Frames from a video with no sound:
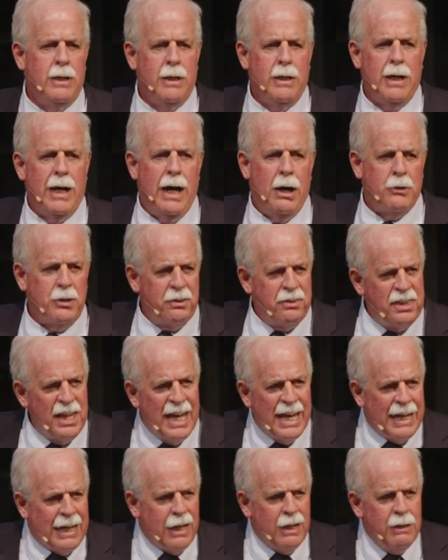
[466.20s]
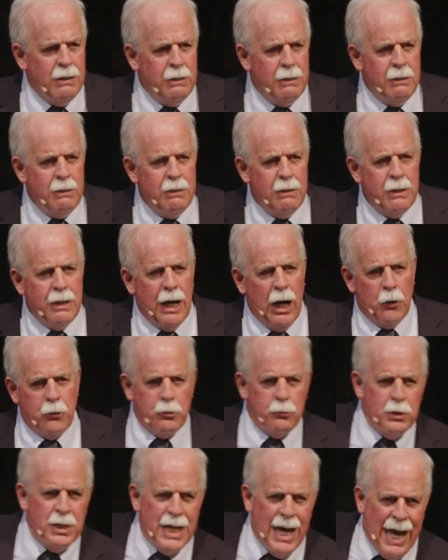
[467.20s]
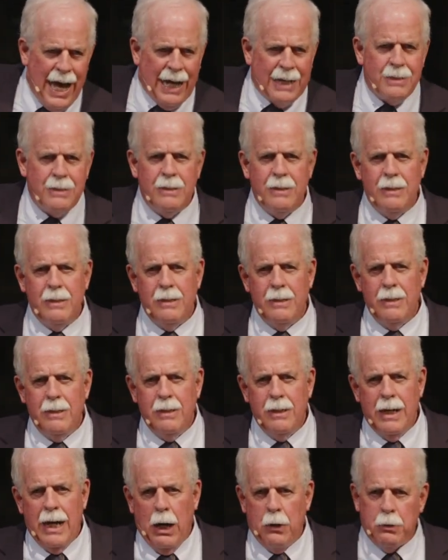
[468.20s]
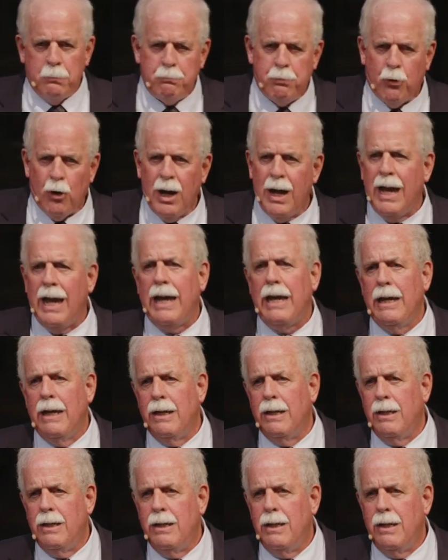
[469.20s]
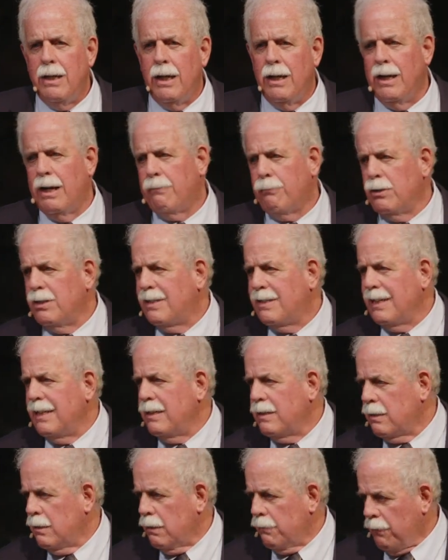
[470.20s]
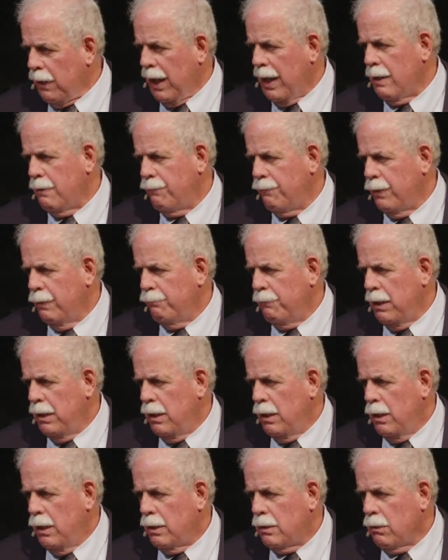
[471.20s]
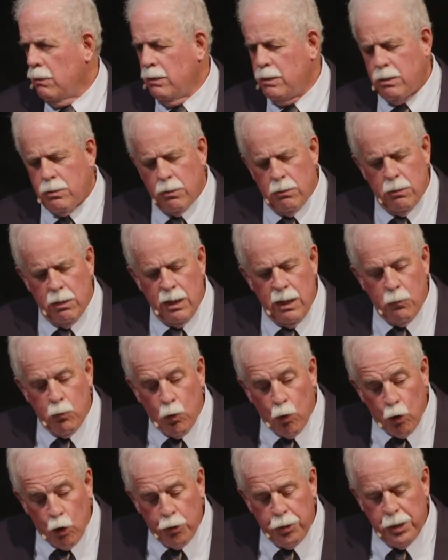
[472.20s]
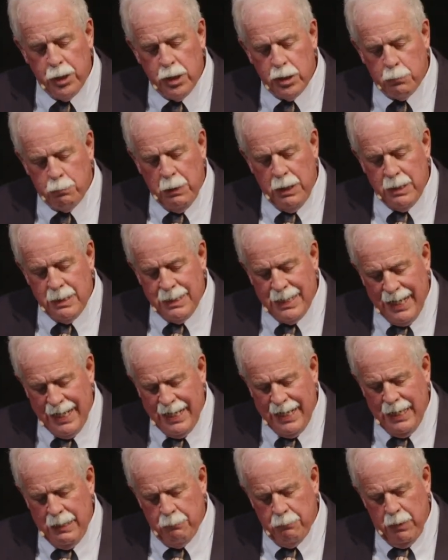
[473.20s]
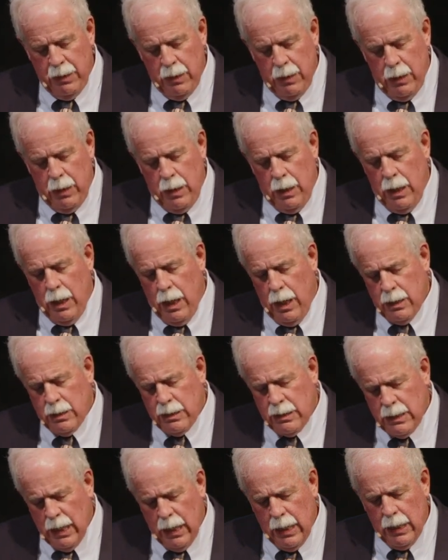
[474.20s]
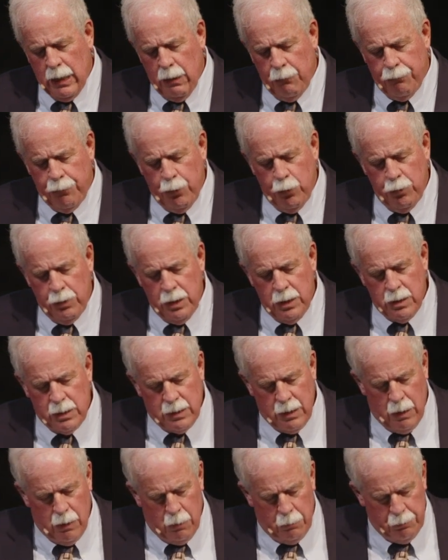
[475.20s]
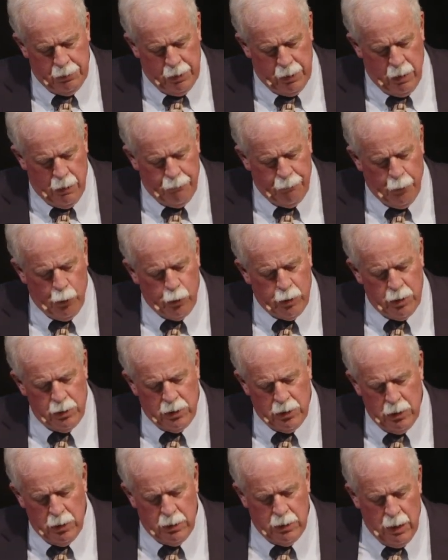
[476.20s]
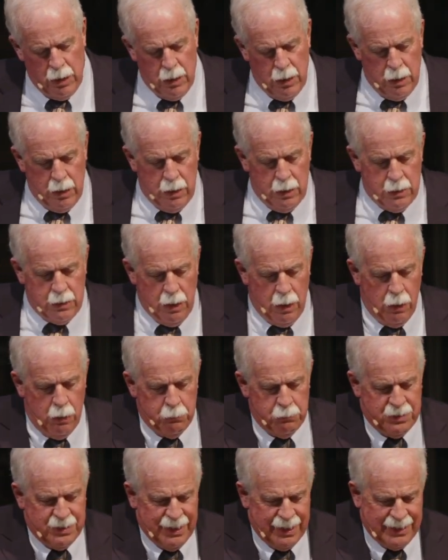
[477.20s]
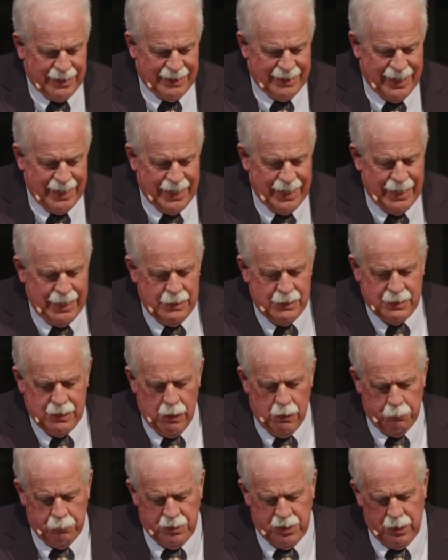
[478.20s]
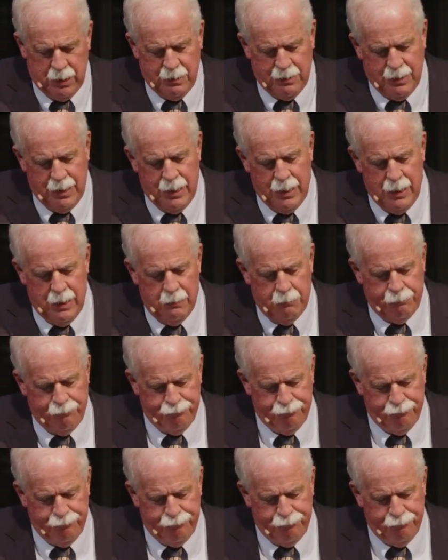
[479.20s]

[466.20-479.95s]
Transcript: how to think, how to react, how to pray in every season of life. So it's certainly worthy to spend time uh, studying a few of these Psalms, and our focus is Psalm 16. Psalm 16